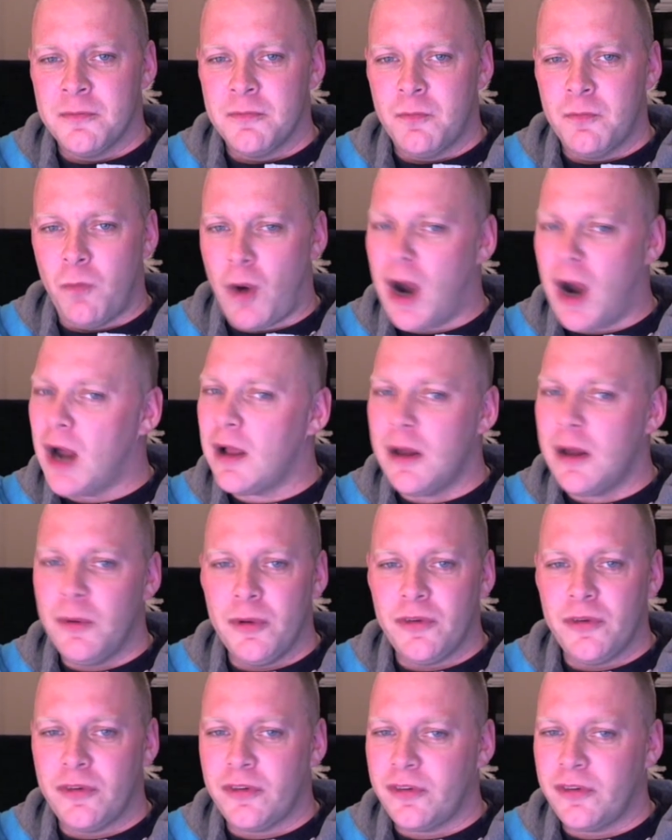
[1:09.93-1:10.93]
While I
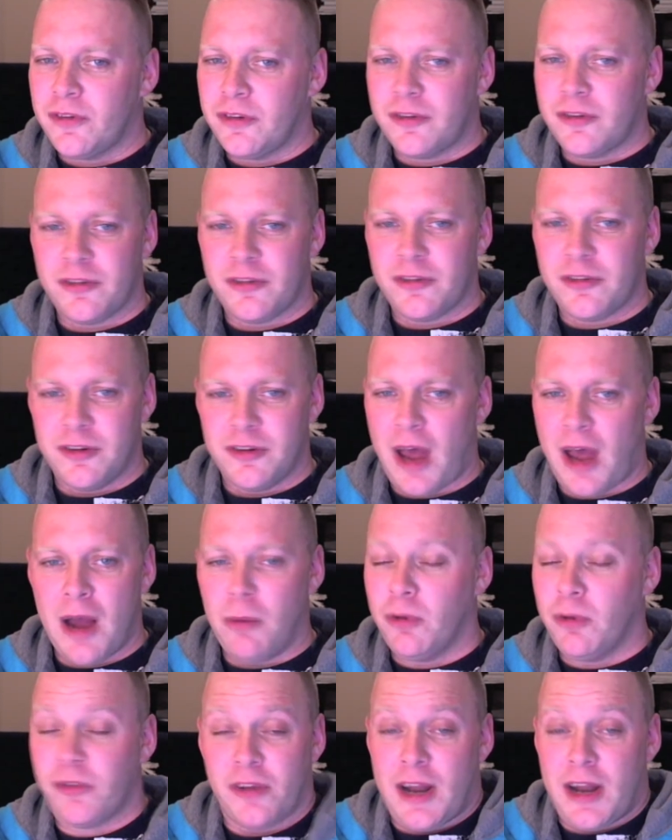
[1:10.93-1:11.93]

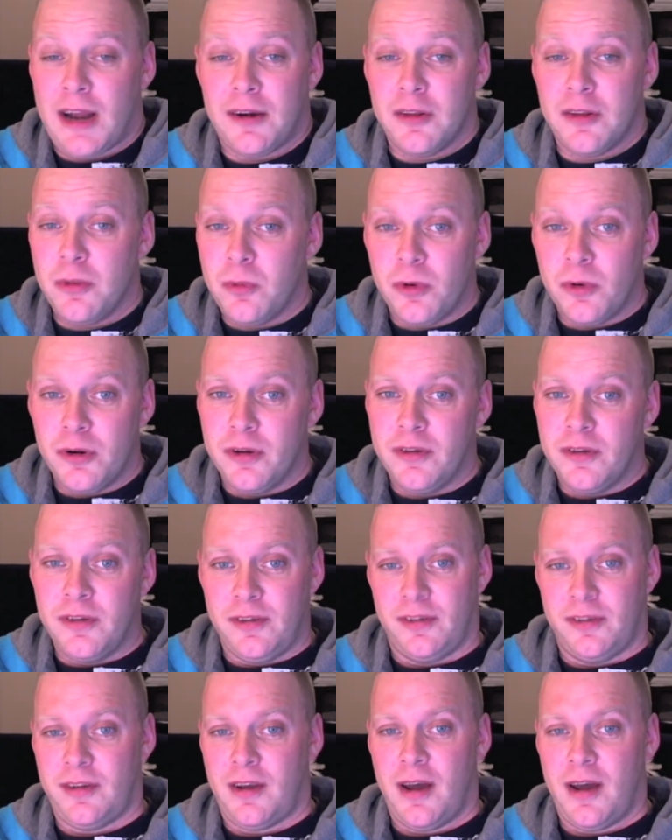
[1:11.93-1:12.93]
wasn't out of the
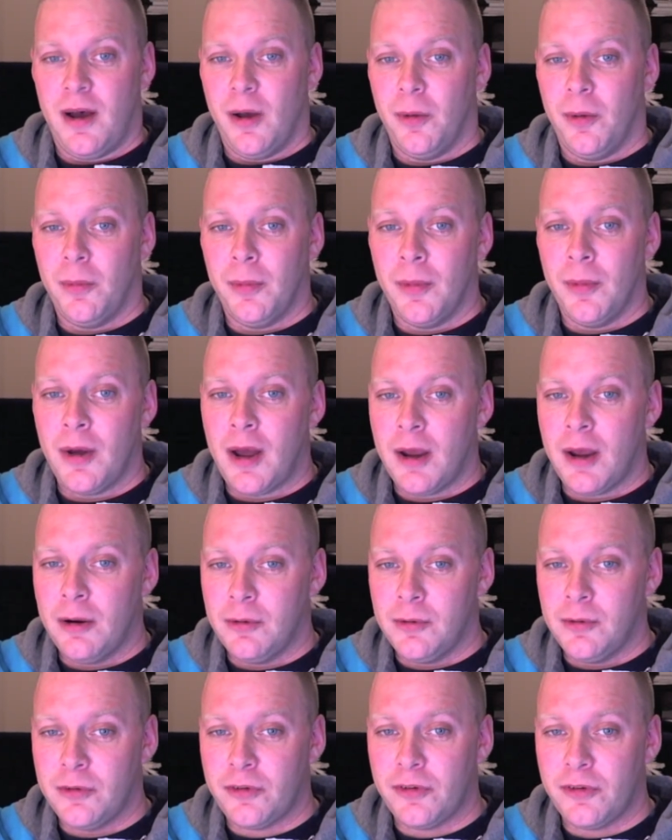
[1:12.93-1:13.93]
woods. I
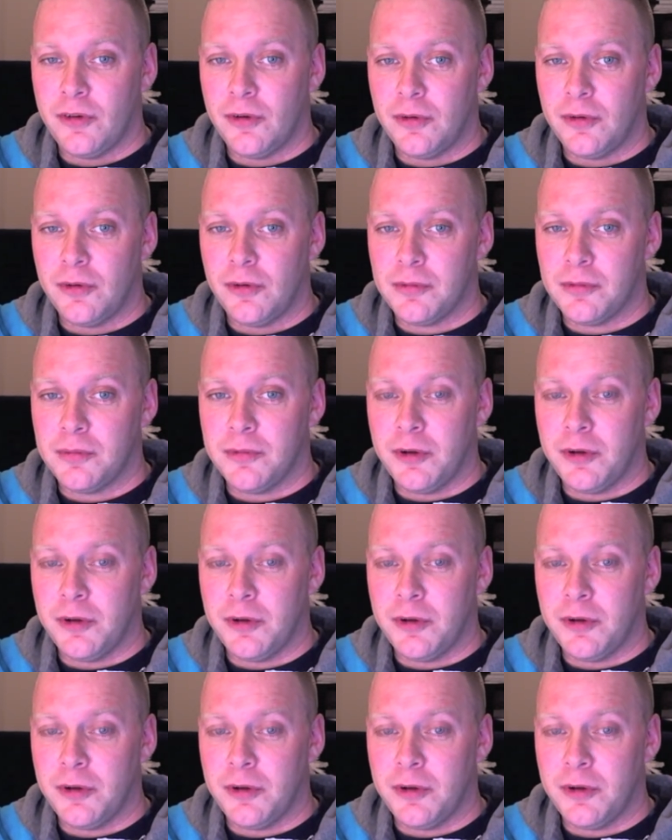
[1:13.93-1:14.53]
was still,